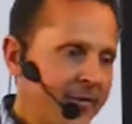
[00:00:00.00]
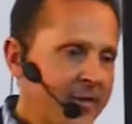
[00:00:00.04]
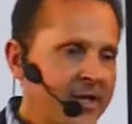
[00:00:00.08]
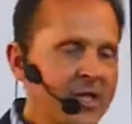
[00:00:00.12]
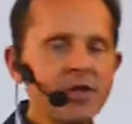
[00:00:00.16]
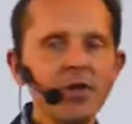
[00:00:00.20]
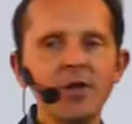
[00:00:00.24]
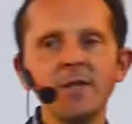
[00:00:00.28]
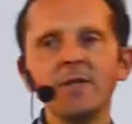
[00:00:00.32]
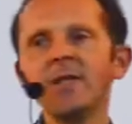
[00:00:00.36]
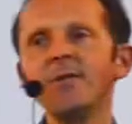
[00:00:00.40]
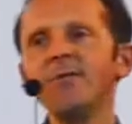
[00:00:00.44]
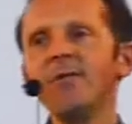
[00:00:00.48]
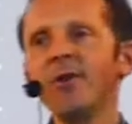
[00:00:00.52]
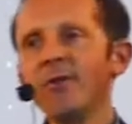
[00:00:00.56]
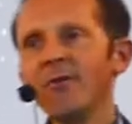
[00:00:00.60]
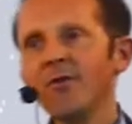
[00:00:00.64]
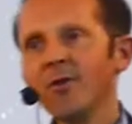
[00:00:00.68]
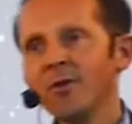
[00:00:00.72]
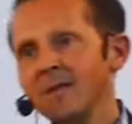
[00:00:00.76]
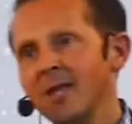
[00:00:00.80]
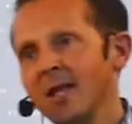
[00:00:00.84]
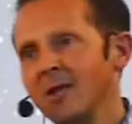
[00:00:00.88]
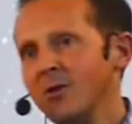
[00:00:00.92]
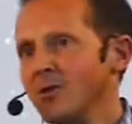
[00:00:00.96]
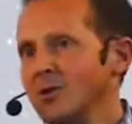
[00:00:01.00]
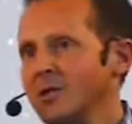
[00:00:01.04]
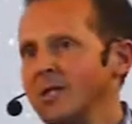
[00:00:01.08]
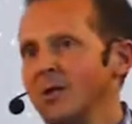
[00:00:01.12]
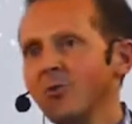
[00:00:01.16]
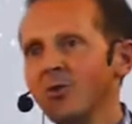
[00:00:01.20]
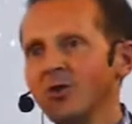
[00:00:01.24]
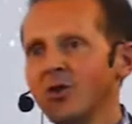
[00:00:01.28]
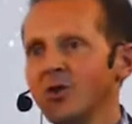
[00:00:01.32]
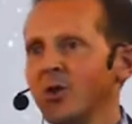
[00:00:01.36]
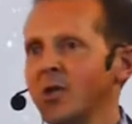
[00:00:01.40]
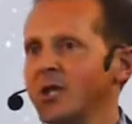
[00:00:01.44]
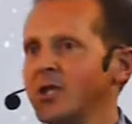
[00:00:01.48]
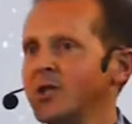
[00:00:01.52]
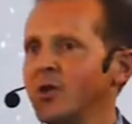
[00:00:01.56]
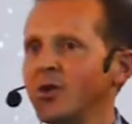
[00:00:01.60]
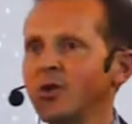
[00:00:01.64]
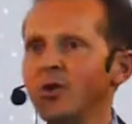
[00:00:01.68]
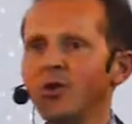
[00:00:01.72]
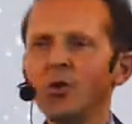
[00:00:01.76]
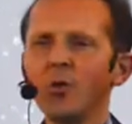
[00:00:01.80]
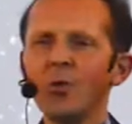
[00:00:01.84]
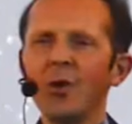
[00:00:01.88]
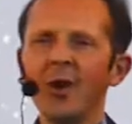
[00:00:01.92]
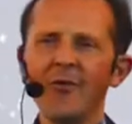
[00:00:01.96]
it's just even for technology demonstration,
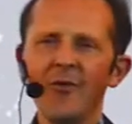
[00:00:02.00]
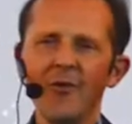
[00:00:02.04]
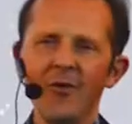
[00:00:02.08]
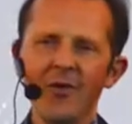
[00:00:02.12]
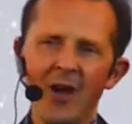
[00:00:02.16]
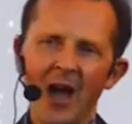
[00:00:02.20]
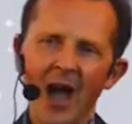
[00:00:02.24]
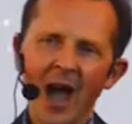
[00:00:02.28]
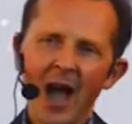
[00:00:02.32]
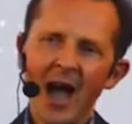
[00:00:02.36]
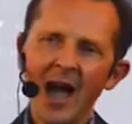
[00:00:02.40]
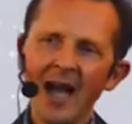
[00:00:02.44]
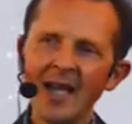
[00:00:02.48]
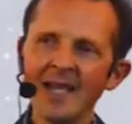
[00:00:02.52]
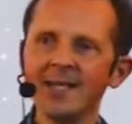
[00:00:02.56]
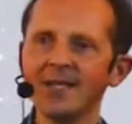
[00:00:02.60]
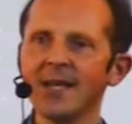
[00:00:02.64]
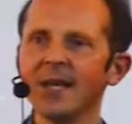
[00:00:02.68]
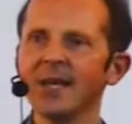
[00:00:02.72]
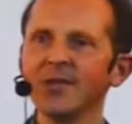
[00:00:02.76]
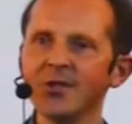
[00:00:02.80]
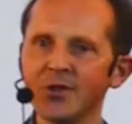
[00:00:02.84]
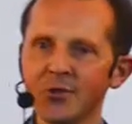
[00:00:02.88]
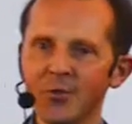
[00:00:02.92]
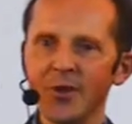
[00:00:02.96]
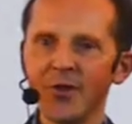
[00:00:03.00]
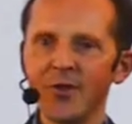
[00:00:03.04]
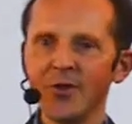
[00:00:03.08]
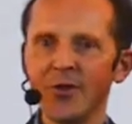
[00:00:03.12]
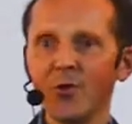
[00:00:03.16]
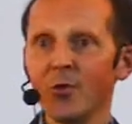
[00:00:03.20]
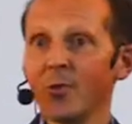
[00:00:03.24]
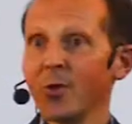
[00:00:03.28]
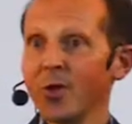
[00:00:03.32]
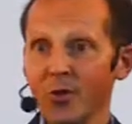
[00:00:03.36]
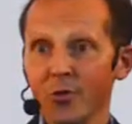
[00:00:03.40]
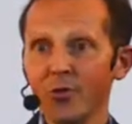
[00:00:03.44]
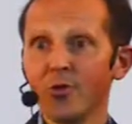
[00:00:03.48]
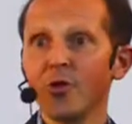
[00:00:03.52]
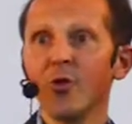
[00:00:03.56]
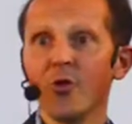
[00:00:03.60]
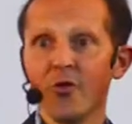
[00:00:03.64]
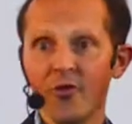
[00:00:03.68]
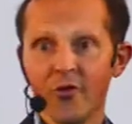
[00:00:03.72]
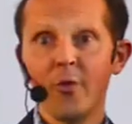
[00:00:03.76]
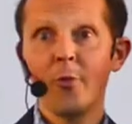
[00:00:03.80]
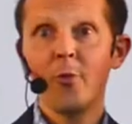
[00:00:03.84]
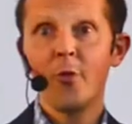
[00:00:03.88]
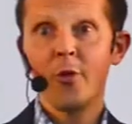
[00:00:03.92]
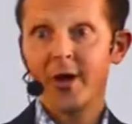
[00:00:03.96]
you have a high science return when you go
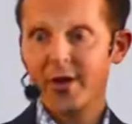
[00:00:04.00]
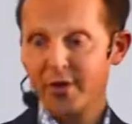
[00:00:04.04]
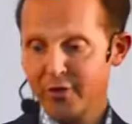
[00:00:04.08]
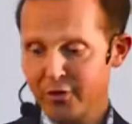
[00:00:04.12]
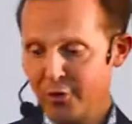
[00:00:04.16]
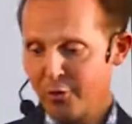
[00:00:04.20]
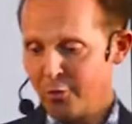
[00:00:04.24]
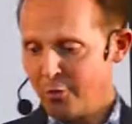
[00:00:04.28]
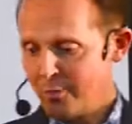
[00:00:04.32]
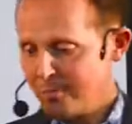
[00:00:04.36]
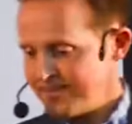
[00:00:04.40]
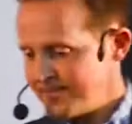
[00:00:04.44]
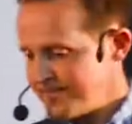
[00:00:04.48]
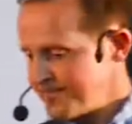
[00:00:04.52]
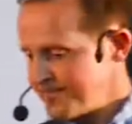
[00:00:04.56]
somewhere new.